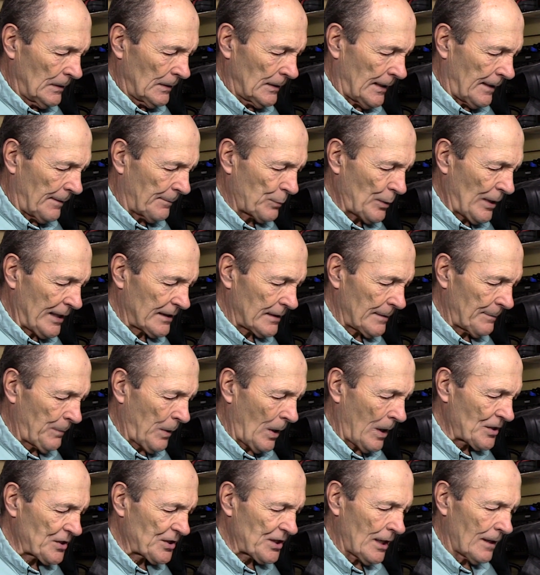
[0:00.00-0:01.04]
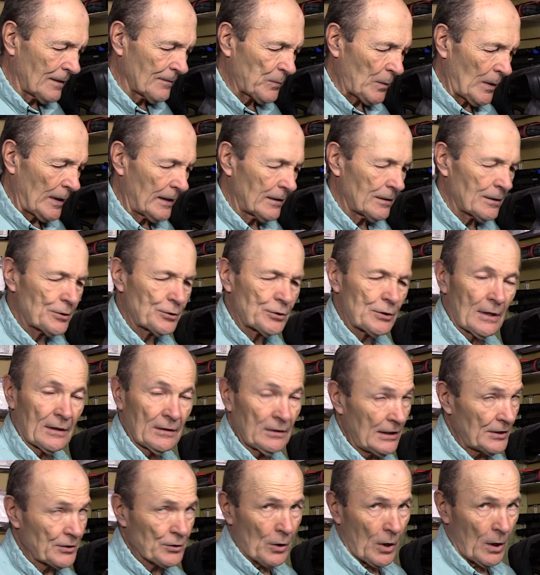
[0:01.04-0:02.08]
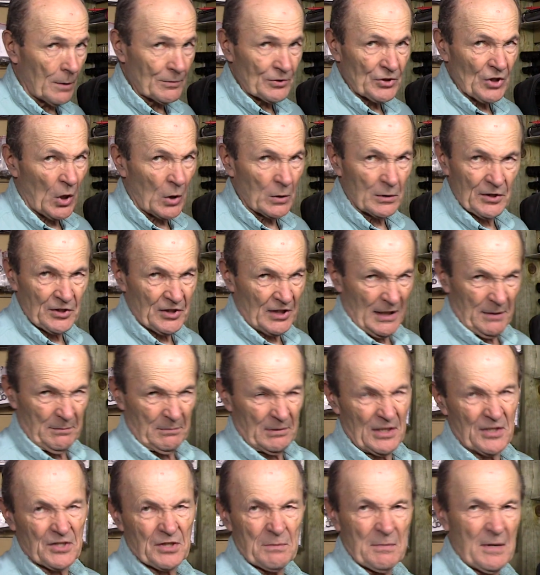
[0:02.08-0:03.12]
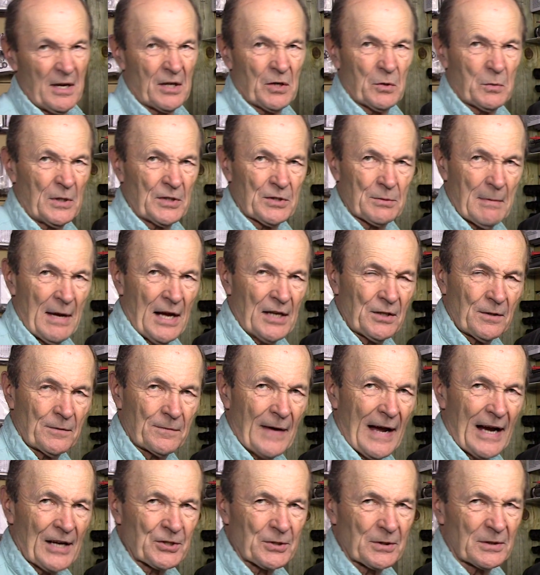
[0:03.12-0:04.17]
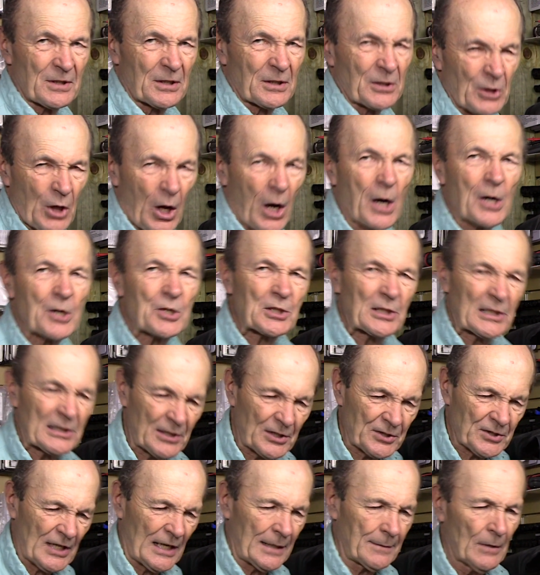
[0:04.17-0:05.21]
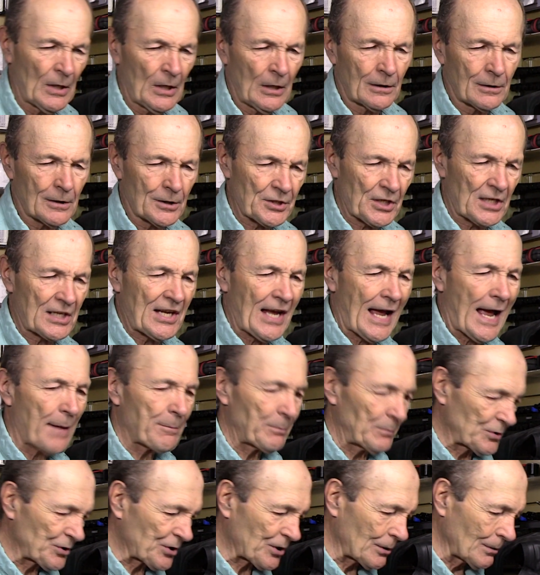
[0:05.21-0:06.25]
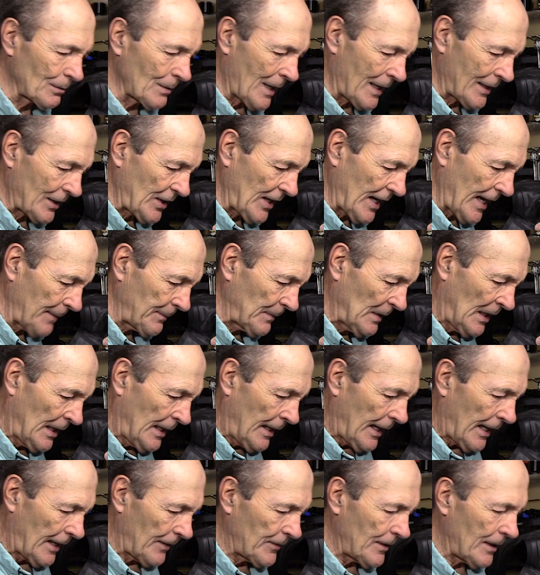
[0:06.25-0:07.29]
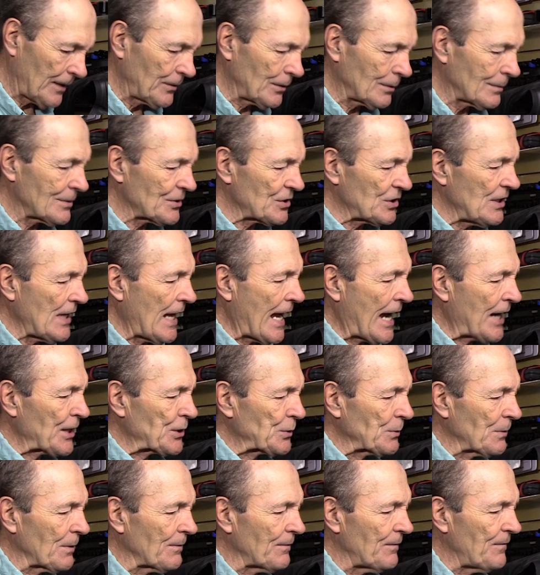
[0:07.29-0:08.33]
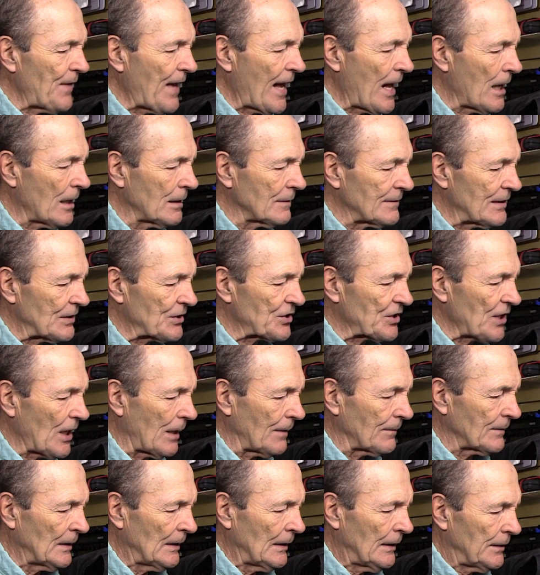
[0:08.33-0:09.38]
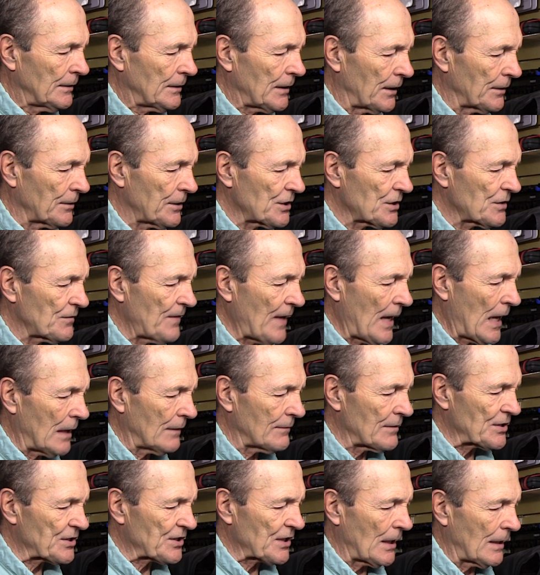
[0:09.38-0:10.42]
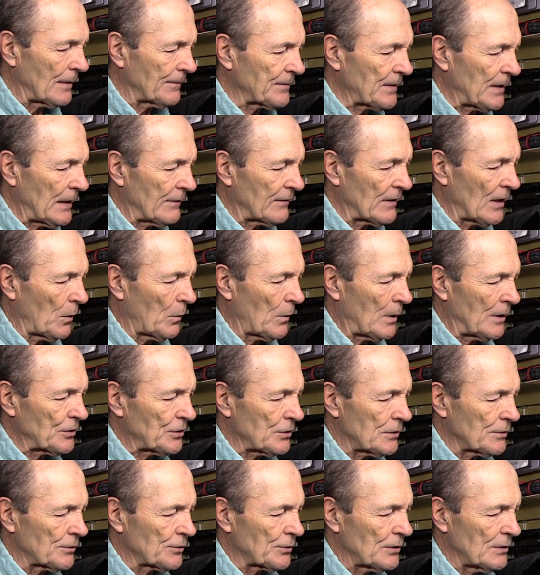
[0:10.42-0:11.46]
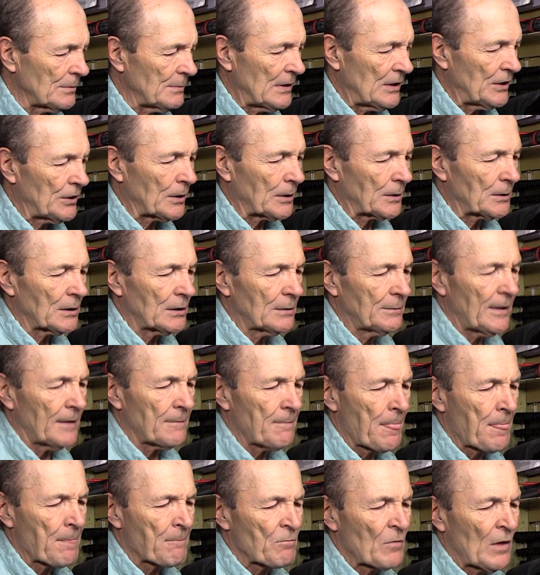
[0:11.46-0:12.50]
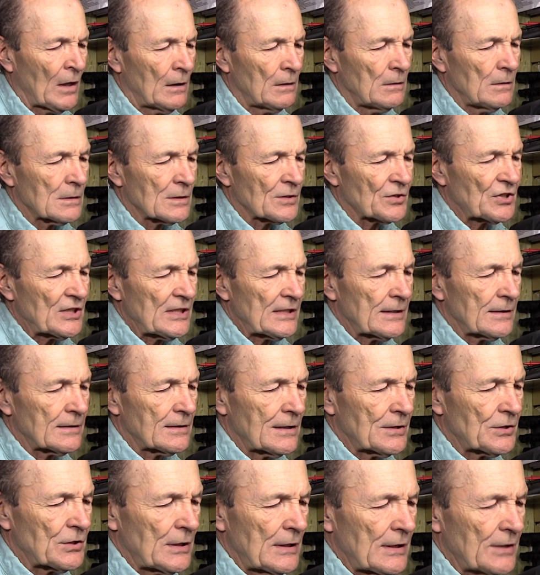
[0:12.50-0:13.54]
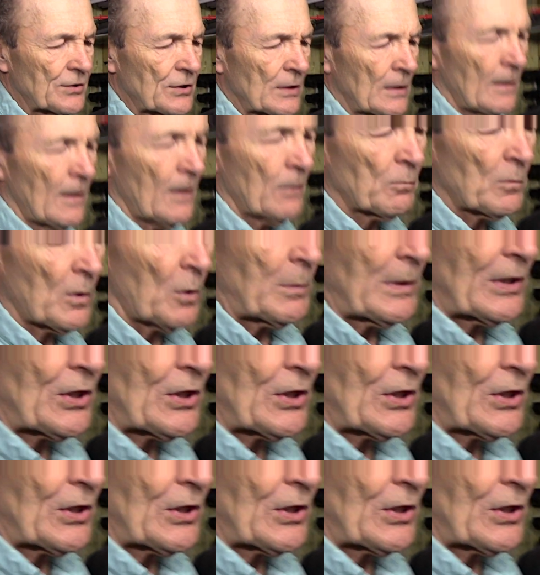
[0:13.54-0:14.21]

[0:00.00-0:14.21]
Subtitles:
I'll break the parts down for you. And these are almost all the same. It doesn't matter which manufacturer, they're largely the same. There's a cap, screw-on cap, and then there is the actual valve itself. Now this valve itself, Kevin, I want you to zoom in here a little bit. You can see that this is what we